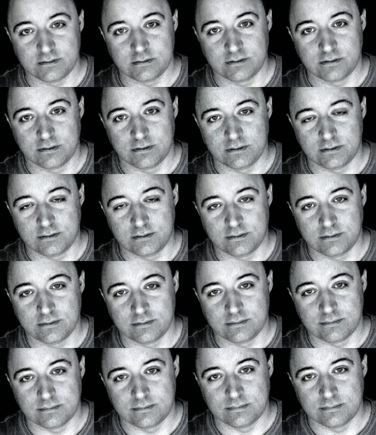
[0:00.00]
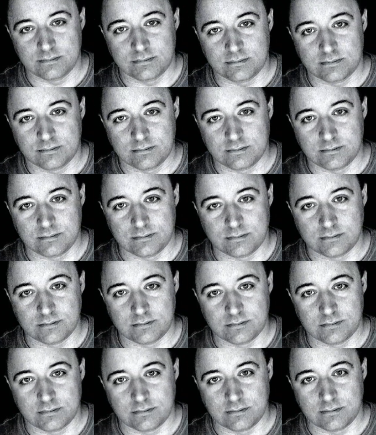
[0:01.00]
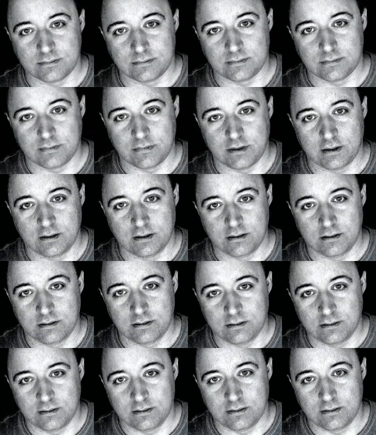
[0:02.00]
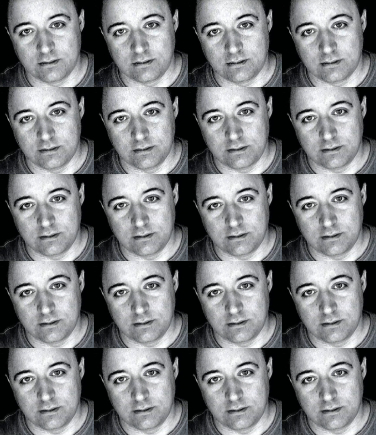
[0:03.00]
[no speech]